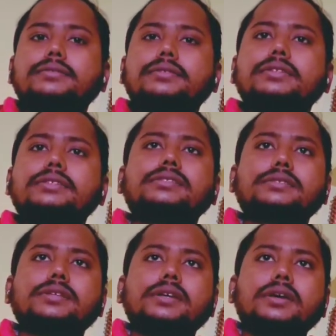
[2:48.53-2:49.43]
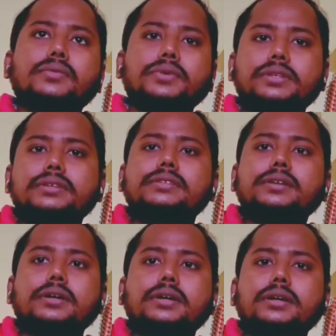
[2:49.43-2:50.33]
this with it
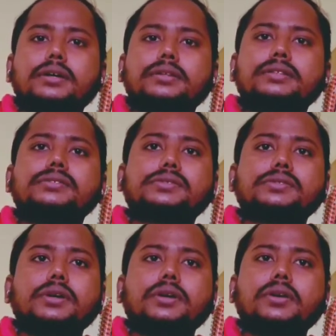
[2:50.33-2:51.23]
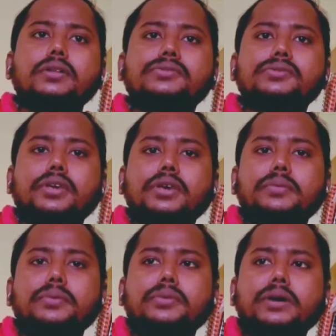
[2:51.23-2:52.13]
this also
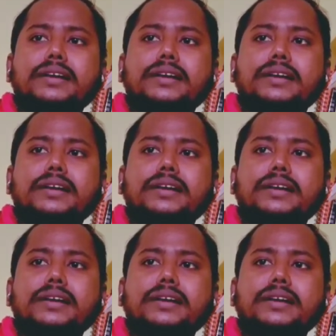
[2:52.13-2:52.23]
give you